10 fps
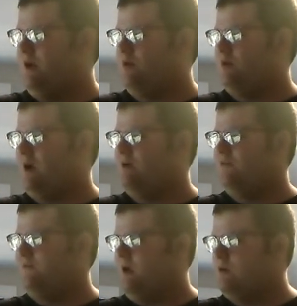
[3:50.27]
or how
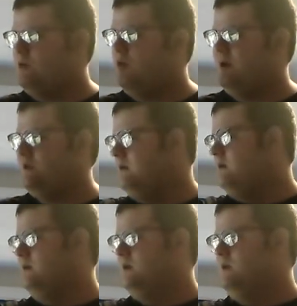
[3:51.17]
quick
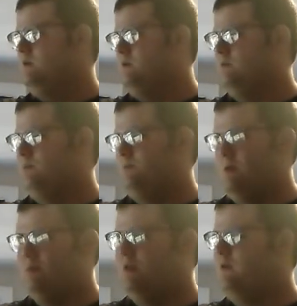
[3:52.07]
you
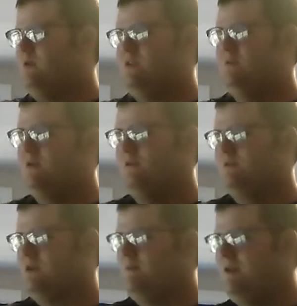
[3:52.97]
blow into it, or
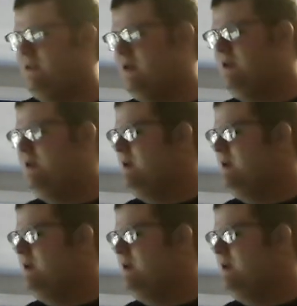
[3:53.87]
something like that.